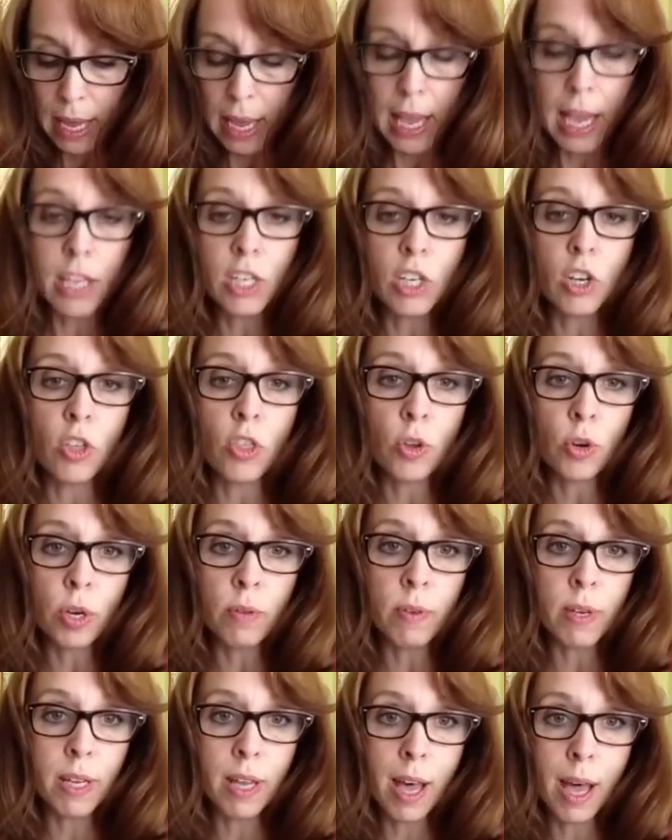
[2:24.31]
and
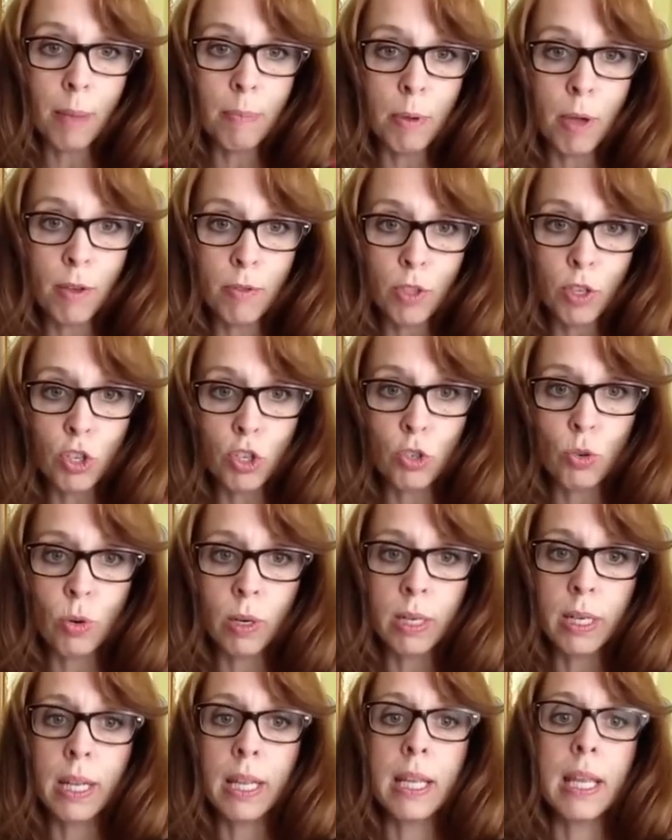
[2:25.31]
1/3 cup of the
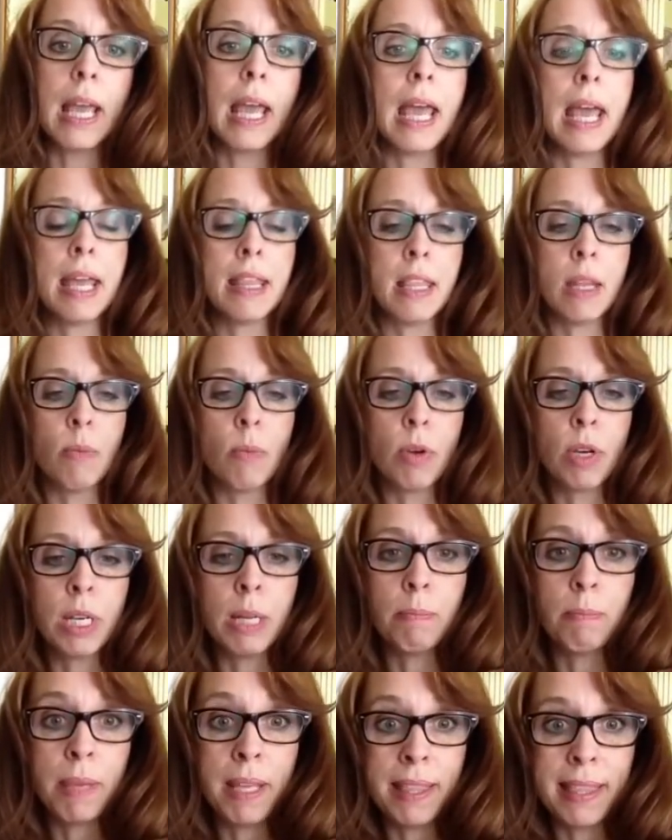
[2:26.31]
shortening, and then we're
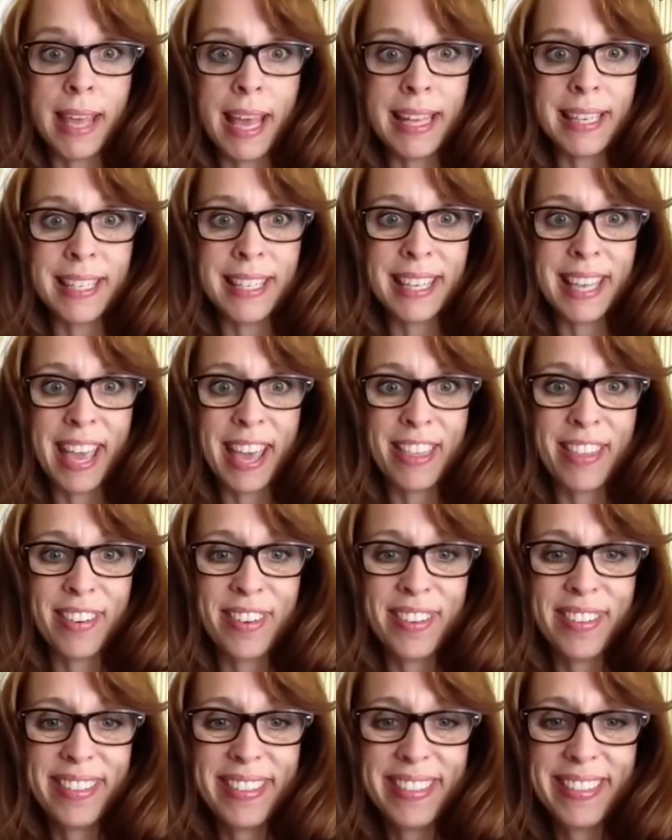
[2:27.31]
going to beat that together.